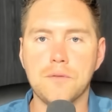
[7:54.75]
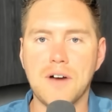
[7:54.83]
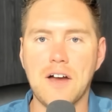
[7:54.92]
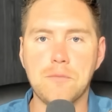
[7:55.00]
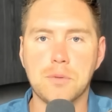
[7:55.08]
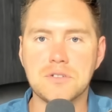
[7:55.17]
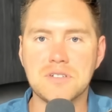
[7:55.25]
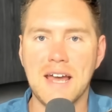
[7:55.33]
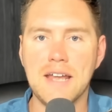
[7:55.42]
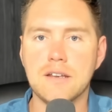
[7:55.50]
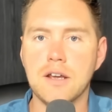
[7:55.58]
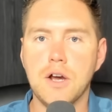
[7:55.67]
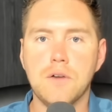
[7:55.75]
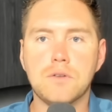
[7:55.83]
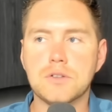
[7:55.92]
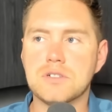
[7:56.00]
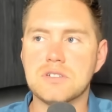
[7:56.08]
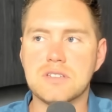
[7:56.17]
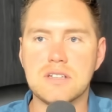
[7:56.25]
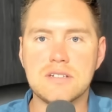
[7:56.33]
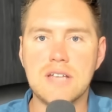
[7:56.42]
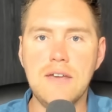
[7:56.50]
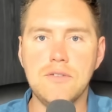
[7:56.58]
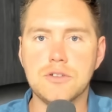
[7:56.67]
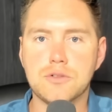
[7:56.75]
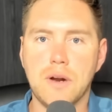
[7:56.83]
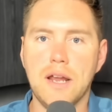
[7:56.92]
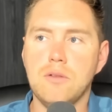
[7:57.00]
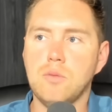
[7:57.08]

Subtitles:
5% versus the savings rate,